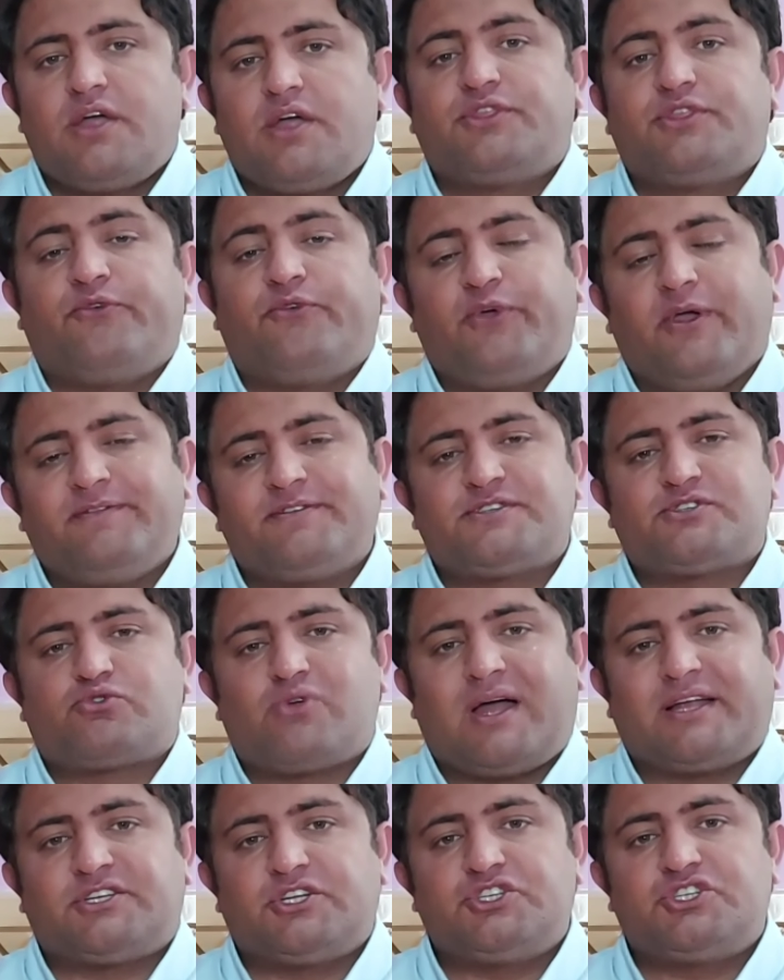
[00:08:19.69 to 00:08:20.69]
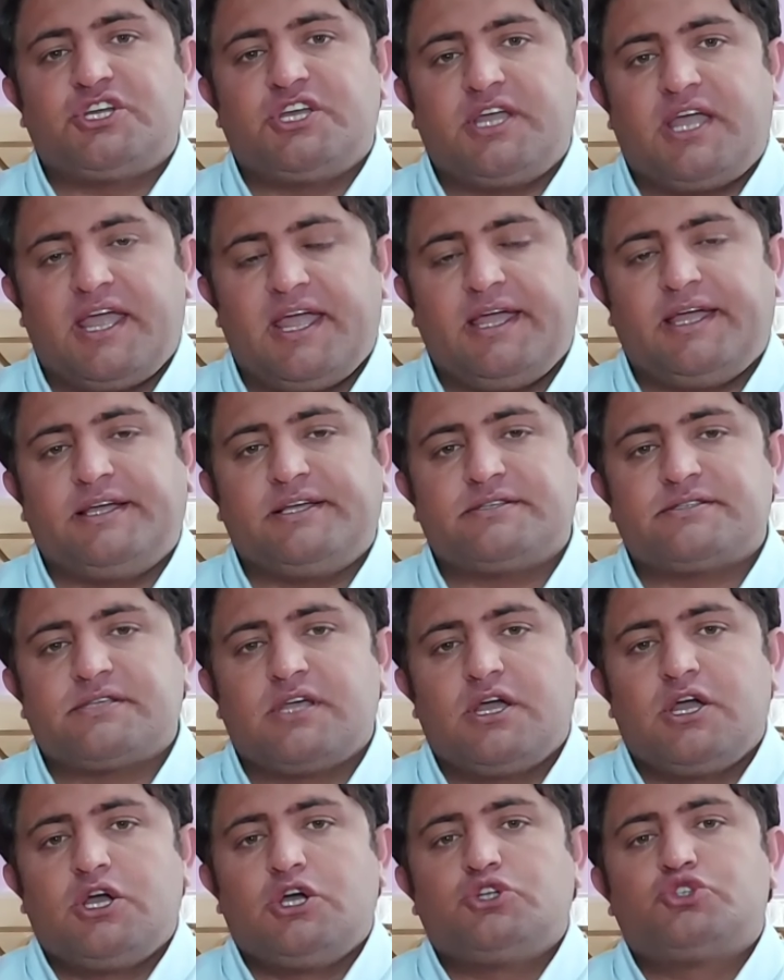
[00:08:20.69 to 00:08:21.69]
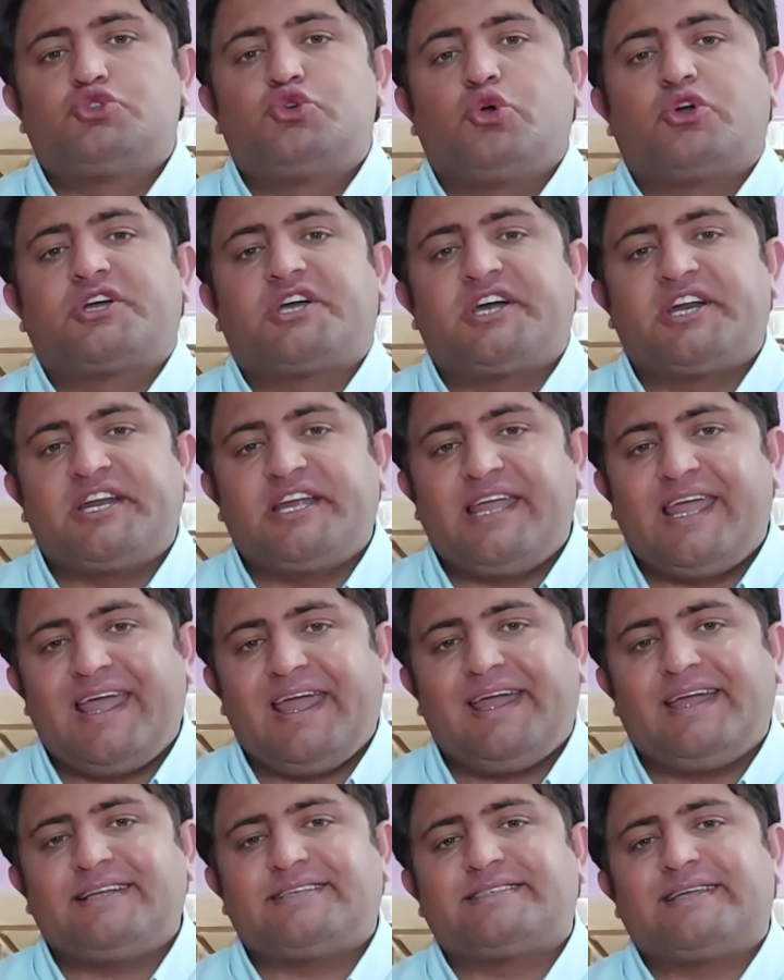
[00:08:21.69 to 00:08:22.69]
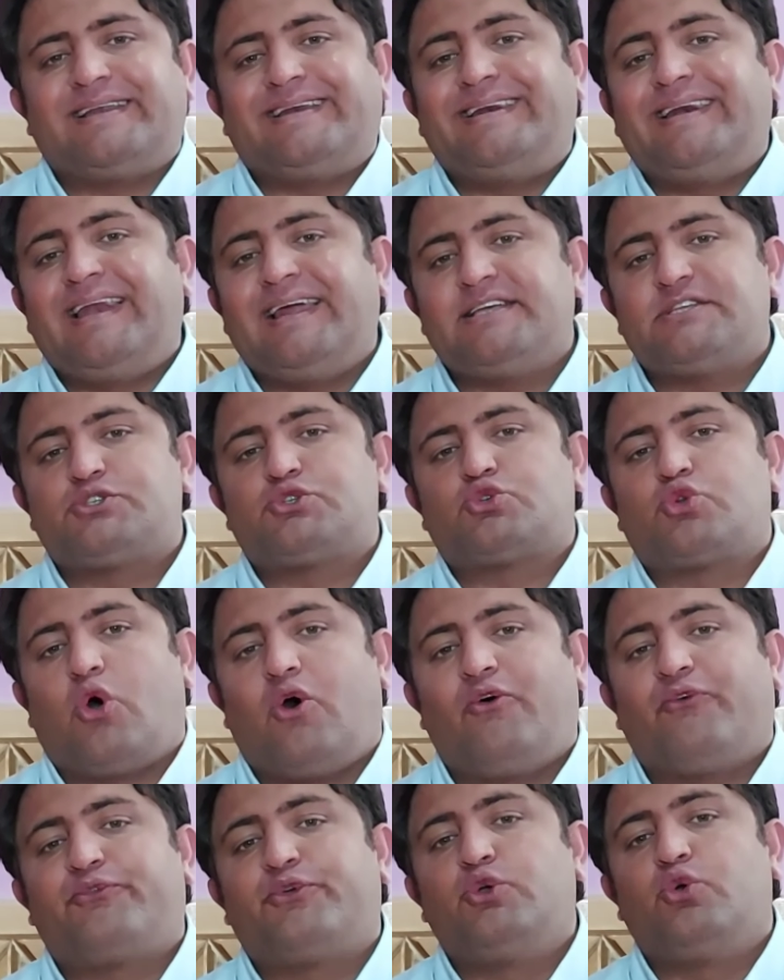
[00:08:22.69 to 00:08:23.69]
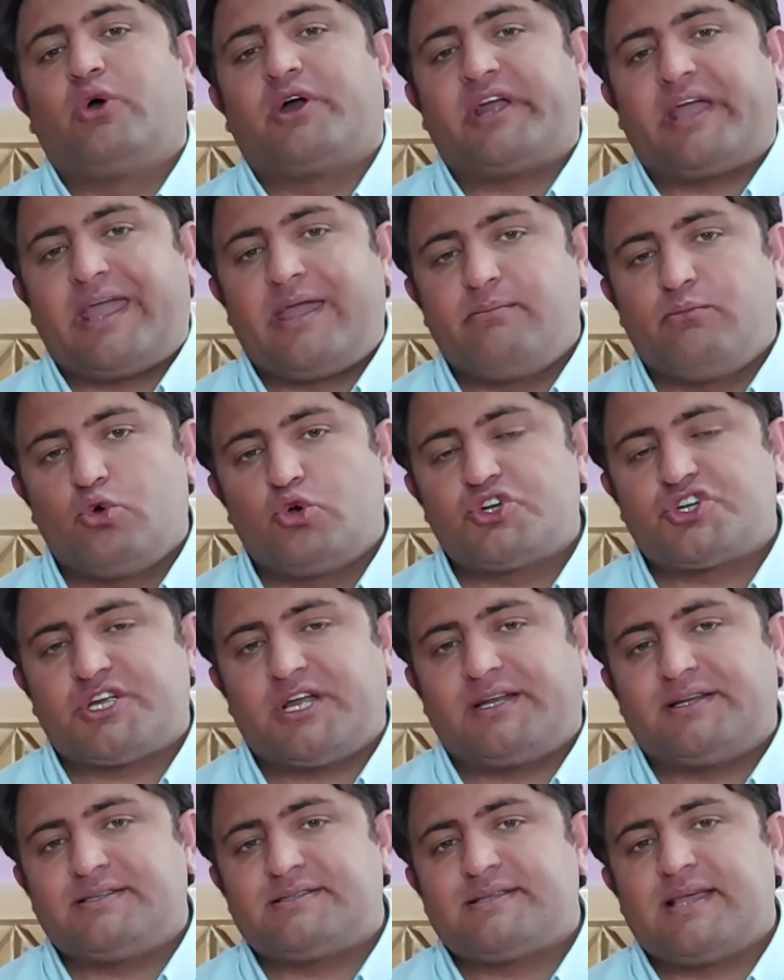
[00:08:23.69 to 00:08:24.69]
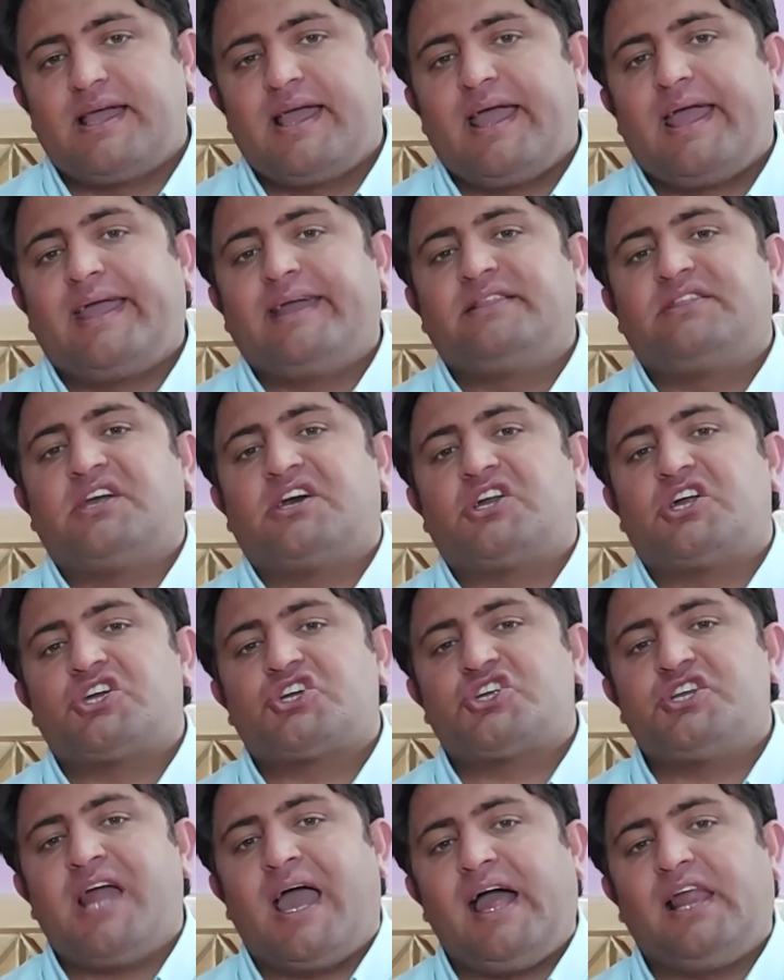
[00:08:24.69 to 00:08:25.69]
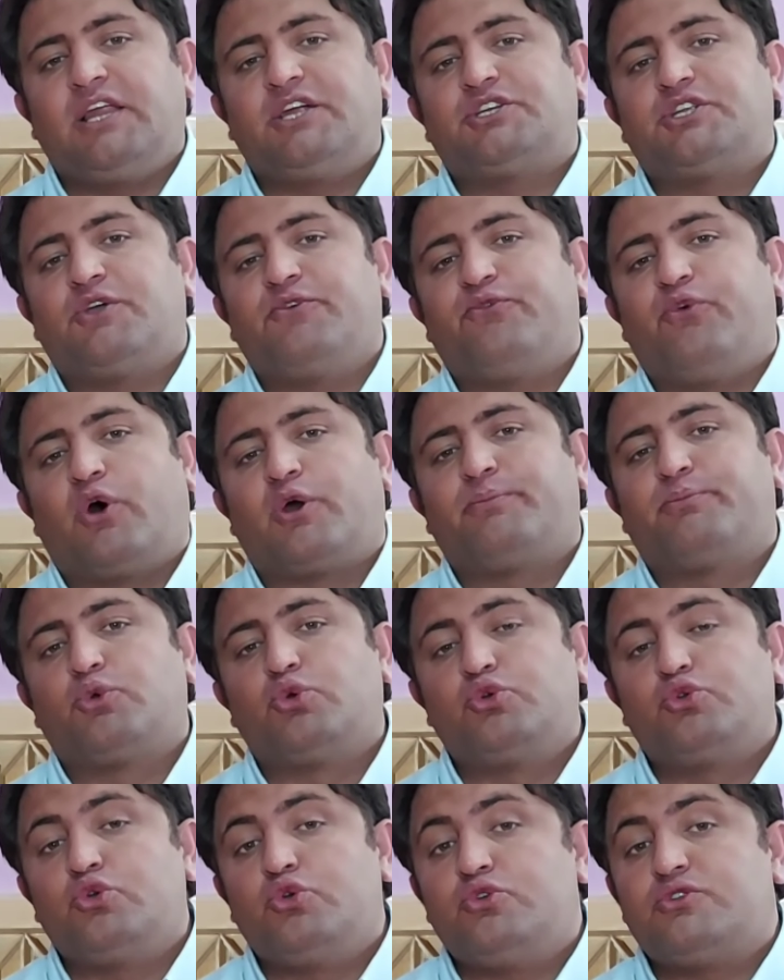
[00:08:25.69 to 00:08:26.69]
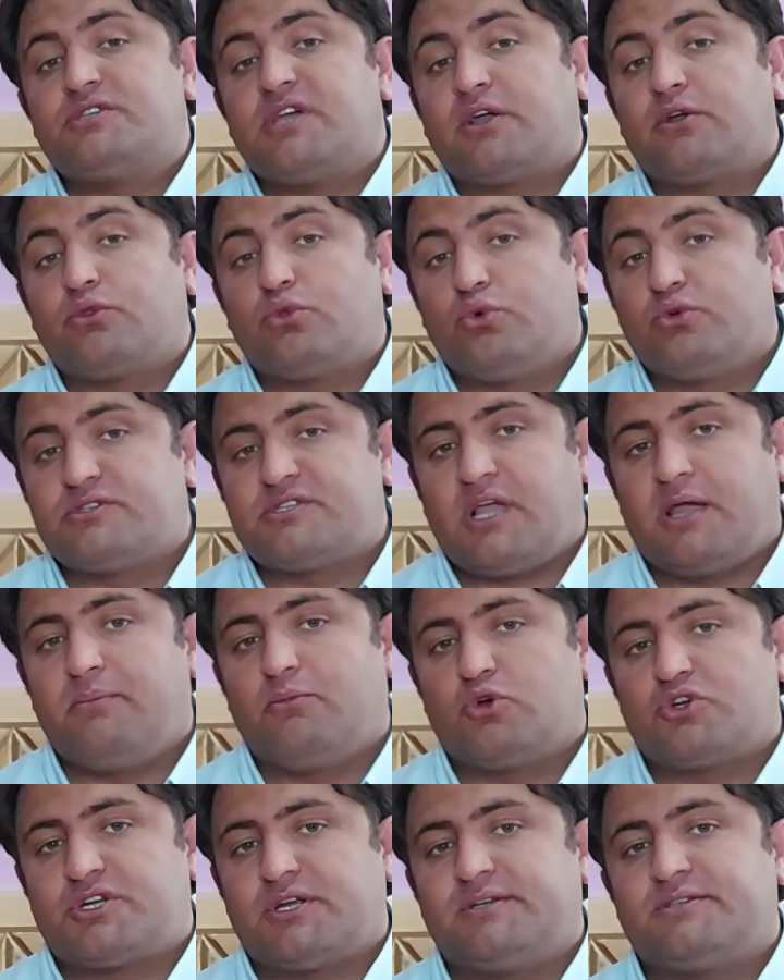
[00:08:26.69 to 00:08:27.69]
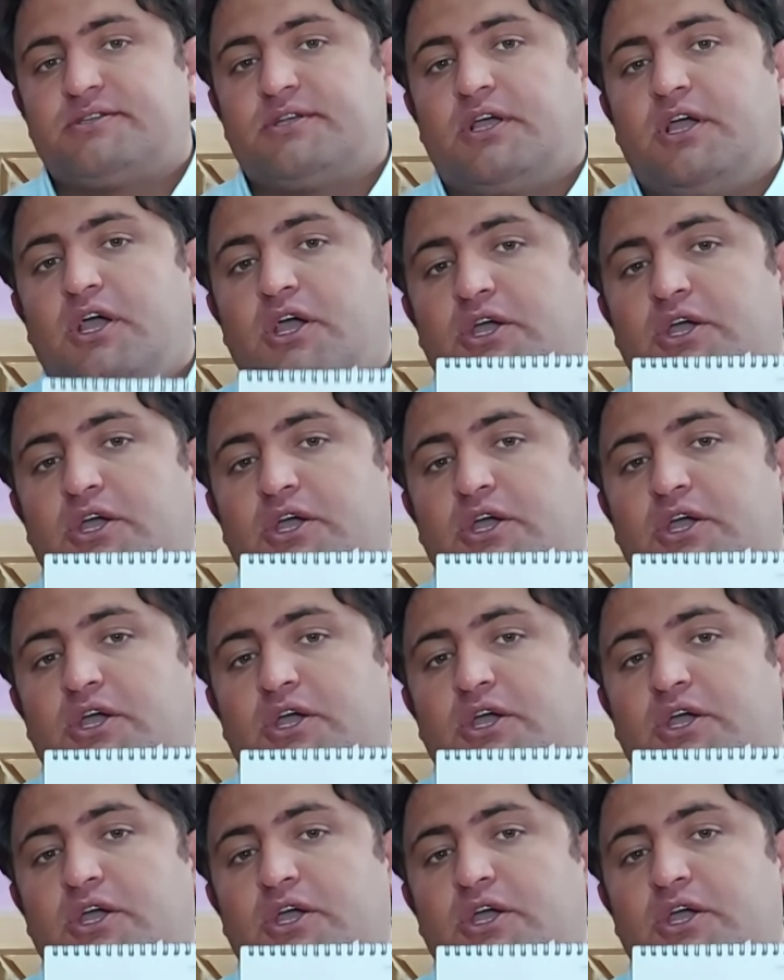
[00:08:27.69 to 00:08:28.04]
The fifth strategy is to create a list of your emotions and the rationality for producing those emotions.